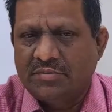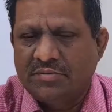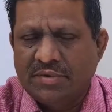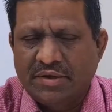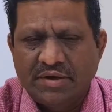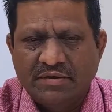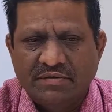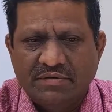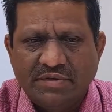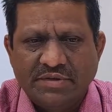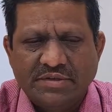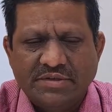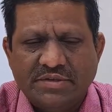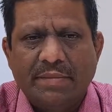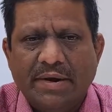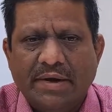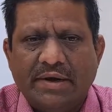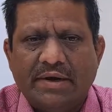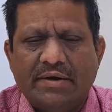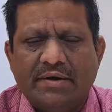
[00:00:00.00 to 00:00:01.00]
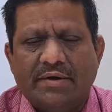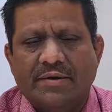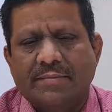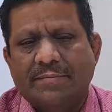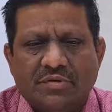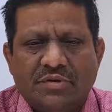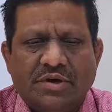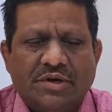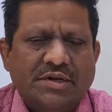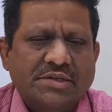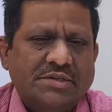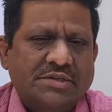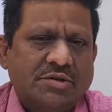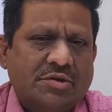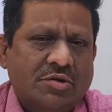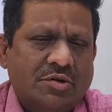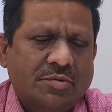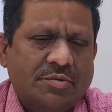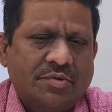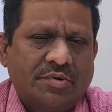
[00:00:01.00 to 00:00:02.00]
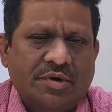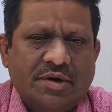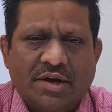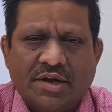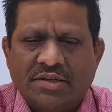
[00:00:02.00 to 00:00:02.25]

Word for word: in the pelvis better. So let us talk about